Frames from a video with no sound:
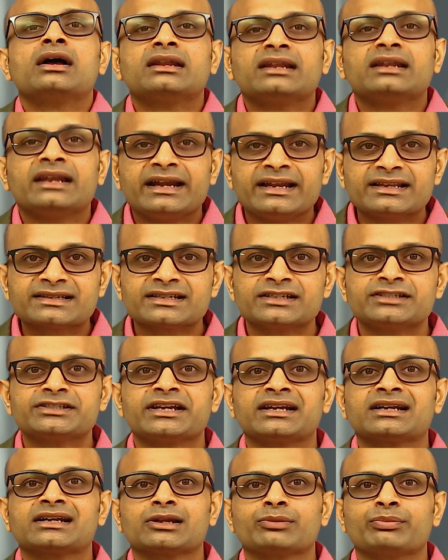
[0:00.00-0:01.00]
ladies and
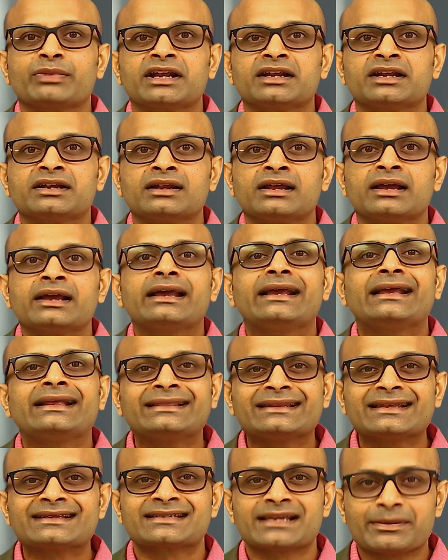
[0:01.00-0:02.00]
gentlemen,
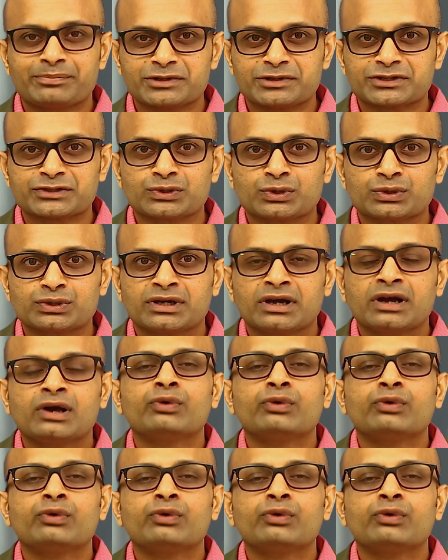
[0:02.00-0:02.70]
in this episode,